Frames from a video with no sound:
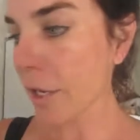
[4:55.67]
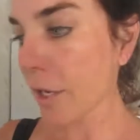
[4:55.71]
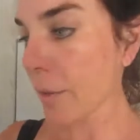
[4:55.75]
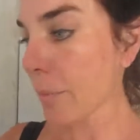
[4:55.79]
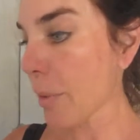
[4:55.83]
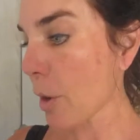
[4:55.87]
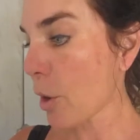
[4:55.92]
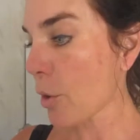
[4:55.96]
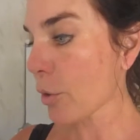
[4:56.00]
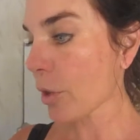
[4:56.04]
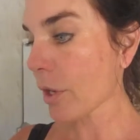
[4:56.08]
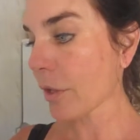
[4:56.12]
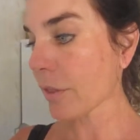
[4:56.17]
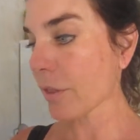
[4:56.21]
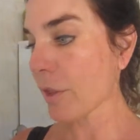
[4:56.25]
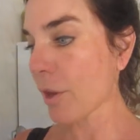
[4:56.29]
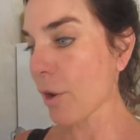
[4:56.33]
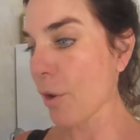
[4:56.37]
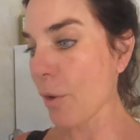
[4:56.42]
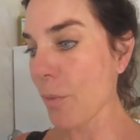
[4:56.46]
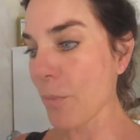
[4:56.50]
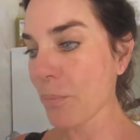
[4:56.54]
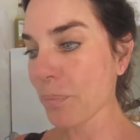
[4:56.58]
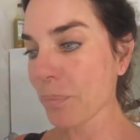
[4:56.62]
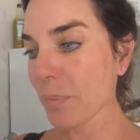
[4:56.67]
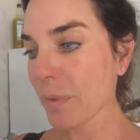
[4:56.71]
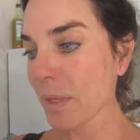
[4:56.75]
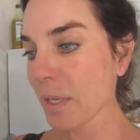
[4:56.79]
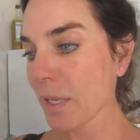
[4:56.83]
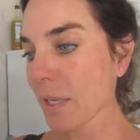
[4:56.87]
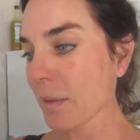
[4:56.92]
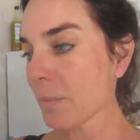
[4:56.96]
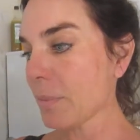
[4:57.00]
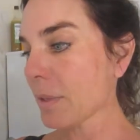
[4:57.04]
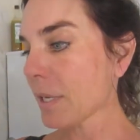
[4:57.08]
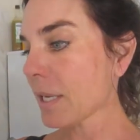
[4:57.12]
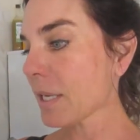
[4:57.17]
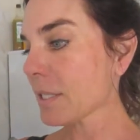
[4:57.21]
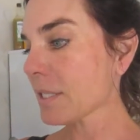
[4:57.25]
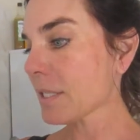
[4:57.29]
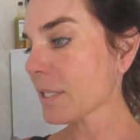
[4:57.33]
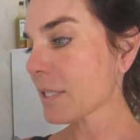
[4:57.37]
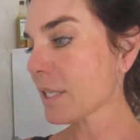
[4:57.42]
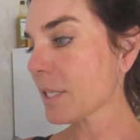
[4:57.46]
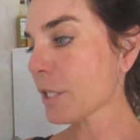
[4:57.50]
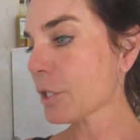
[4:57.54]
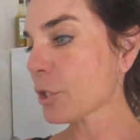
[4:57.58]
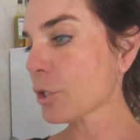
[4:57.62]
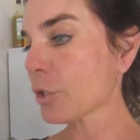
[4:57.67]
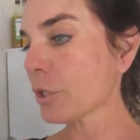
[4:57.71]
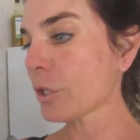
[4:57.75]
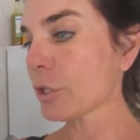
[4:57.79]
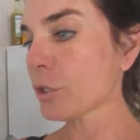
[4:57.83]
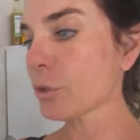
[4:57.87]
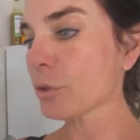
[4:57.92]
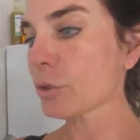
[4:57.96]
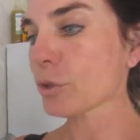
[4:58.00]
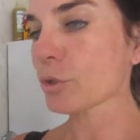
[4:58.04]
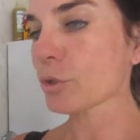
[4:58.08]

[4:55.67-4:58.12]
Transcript: gonna poke it though, because it's gonna turn into a